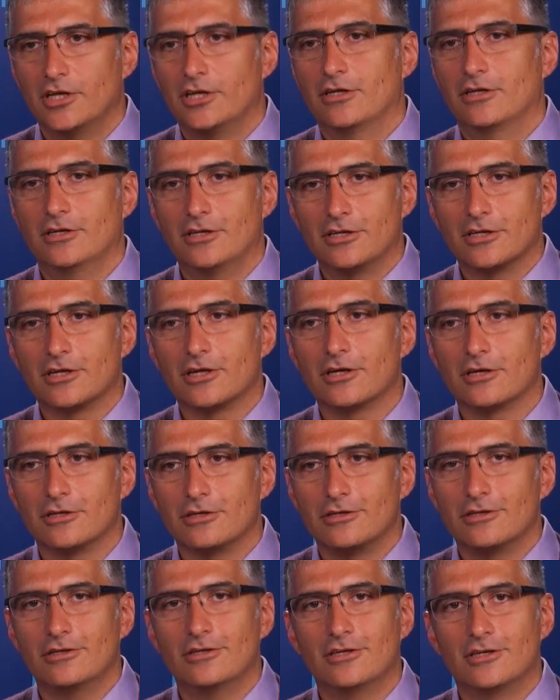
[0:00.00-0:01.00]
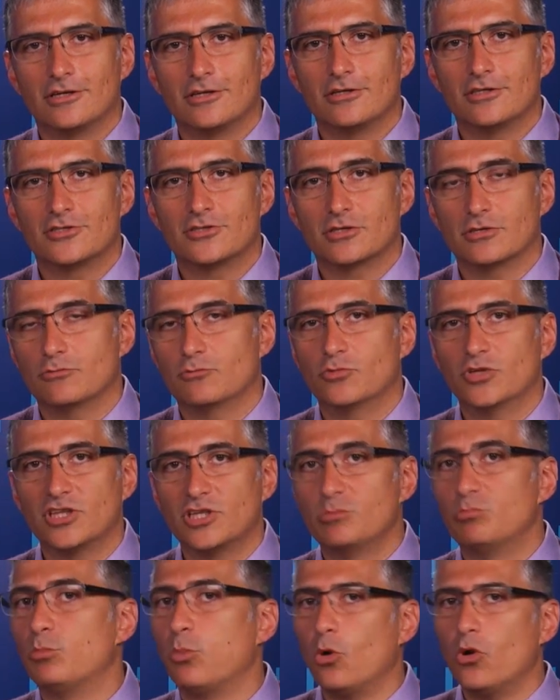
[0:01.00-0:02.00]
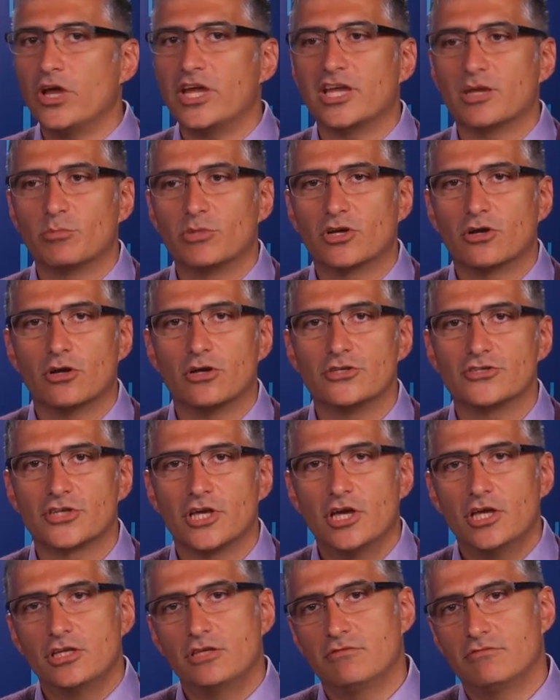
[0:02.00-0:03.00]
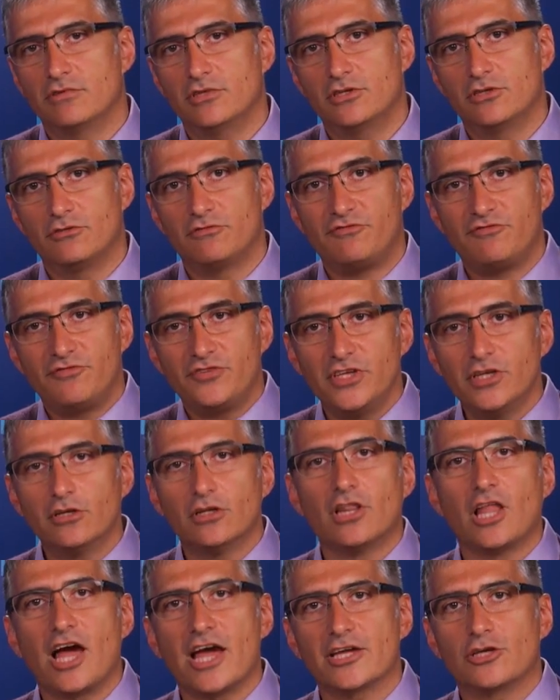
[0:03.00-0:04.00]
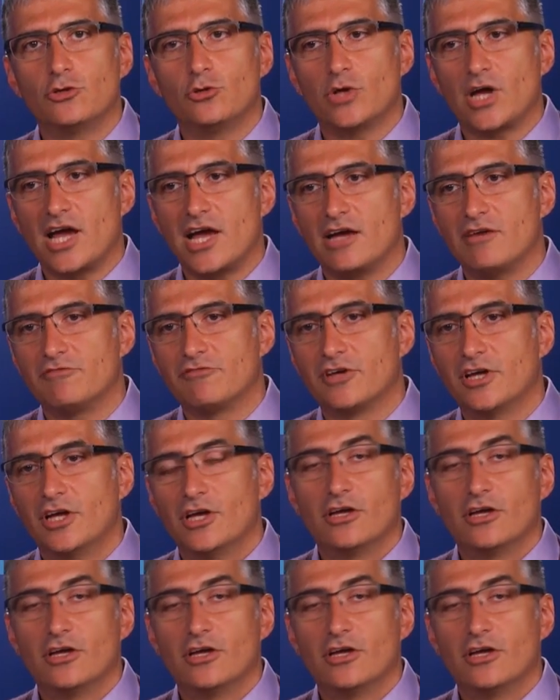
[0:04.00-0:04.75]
it's really buoying because you feel like you have